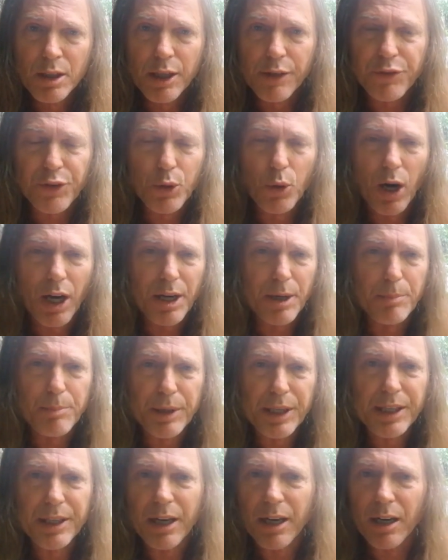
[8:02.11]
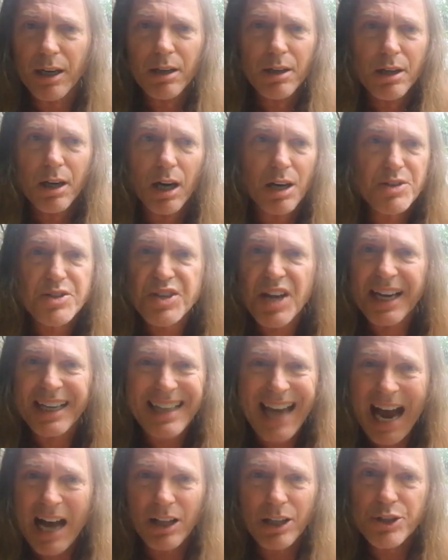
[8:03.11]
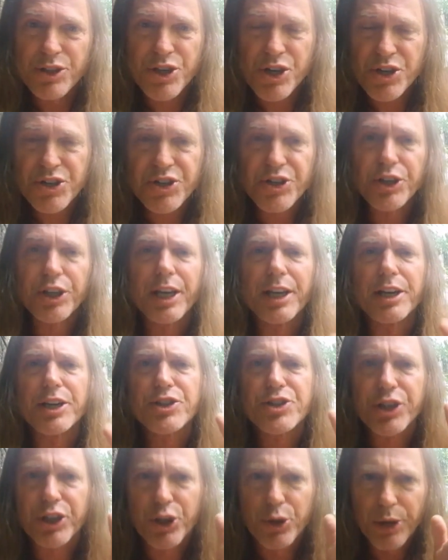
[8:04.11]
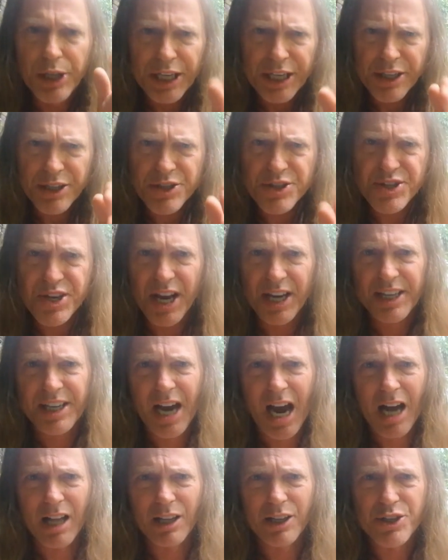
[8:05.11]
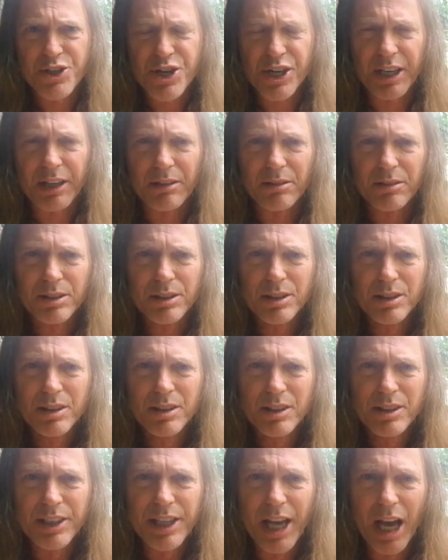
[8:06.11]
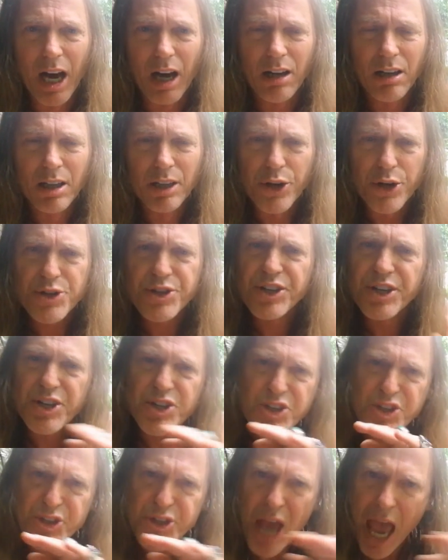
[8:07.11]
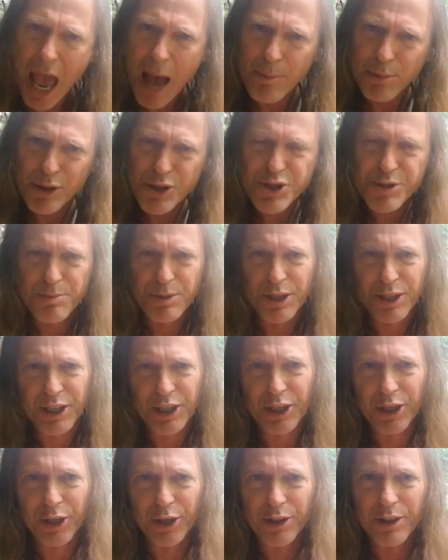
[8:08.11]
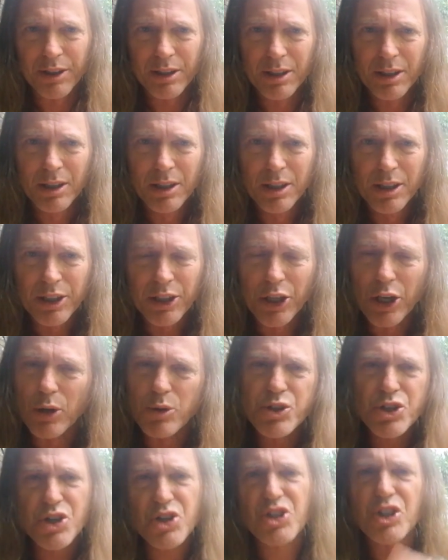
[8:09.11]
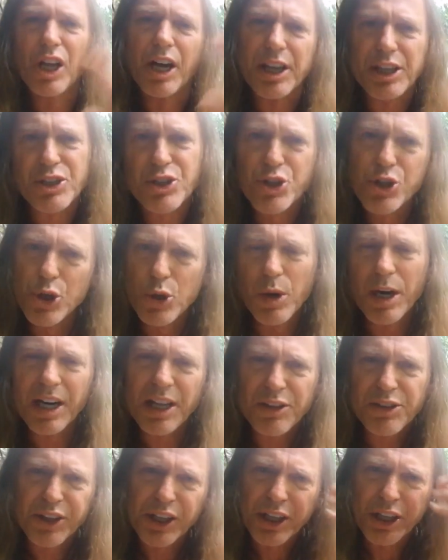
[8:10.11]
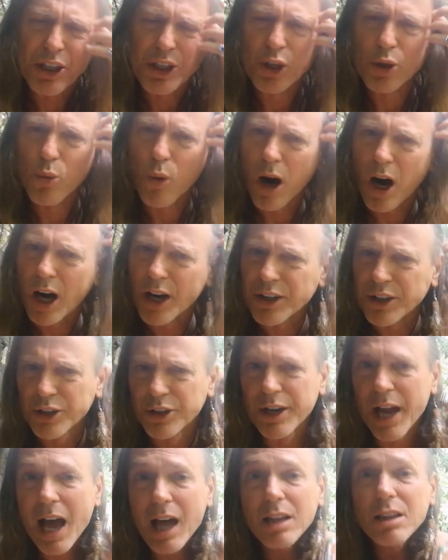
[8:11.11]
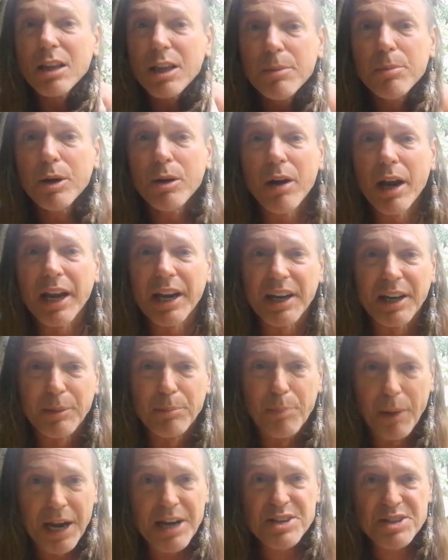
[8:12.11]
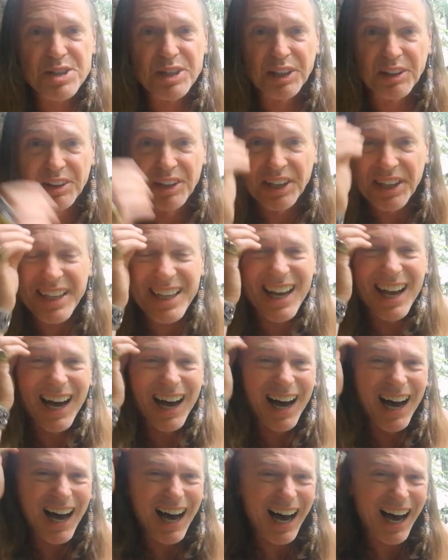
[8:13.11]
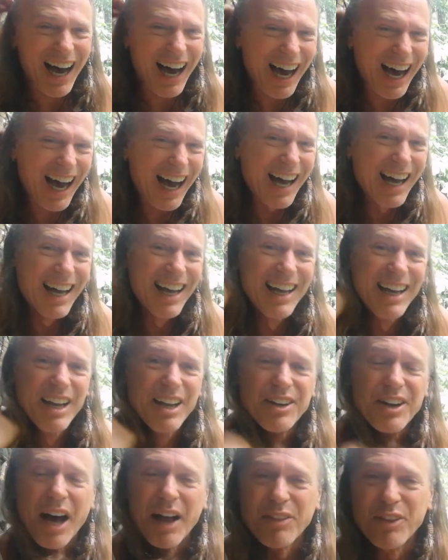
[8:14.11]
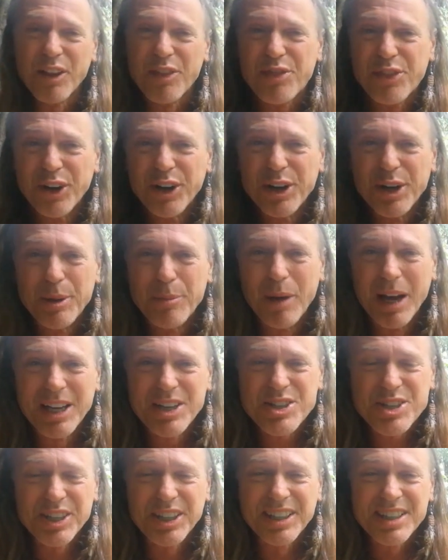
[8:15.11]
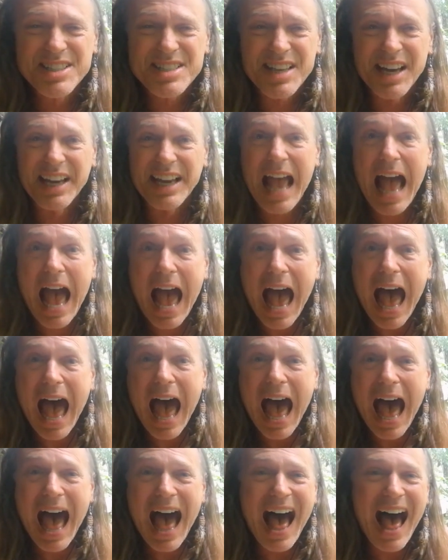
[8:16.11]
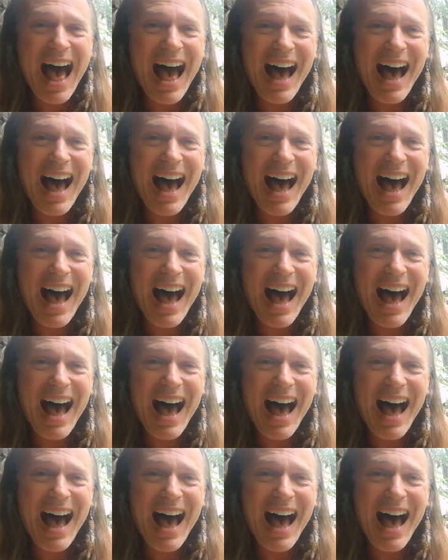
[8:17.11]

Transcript: If you want to be a, a psychologist, you get a degree in psychology. Yeah, there's an establishment here. You don't just like do anything you want. You're not liberated, basically. Not in the third dimension. It's like, ah!